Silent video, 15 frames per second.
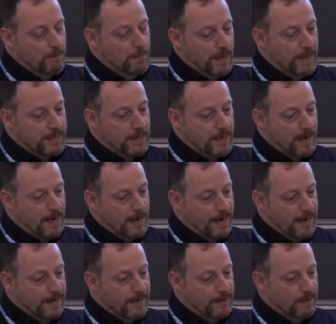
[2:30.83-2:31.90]
but
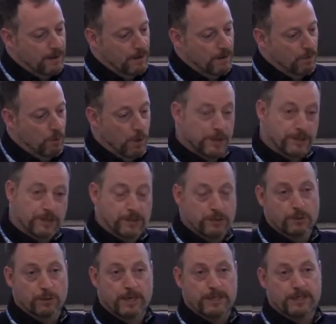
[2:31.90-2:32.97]
I want to
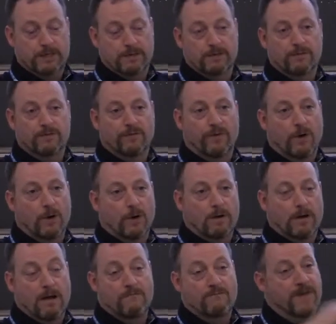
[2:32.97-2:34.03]
do it
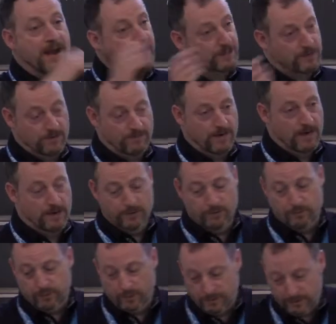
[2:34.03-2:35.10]
for a vector-valued
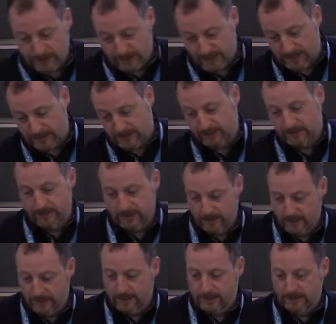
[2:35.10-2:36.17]
process.
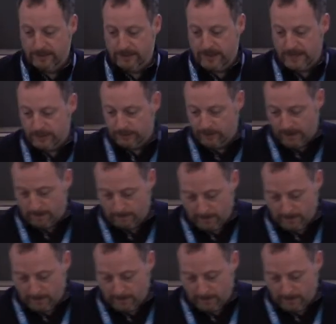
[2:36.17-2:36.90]
So that's where